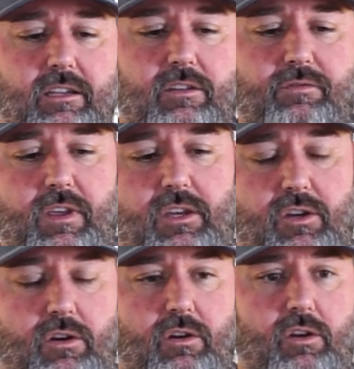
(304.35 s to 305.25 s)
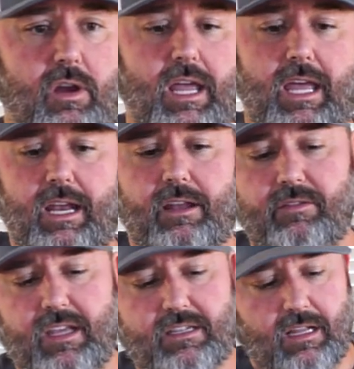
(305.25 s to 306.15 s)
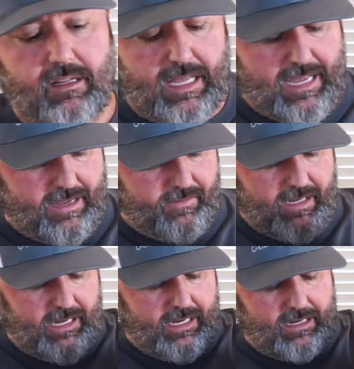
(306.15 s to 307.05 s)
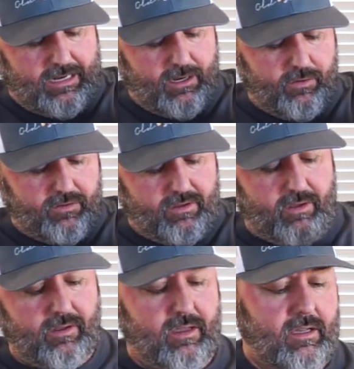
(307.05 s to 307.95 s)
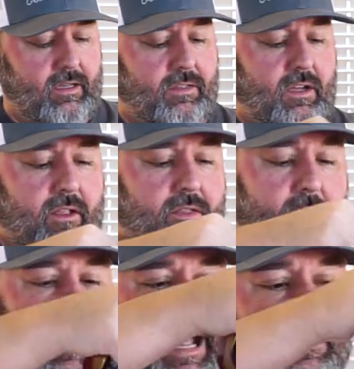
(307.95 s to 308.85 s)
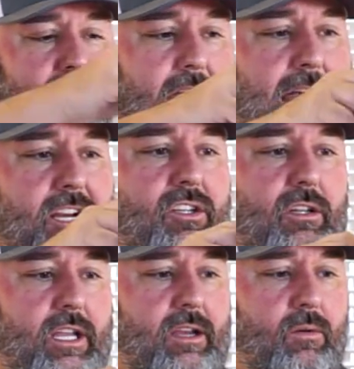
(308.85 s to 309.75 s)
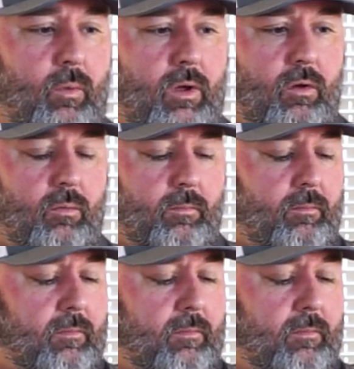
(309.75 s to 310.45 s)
it to fit your, your head and things like that. And I know that the, the, the mask actually will,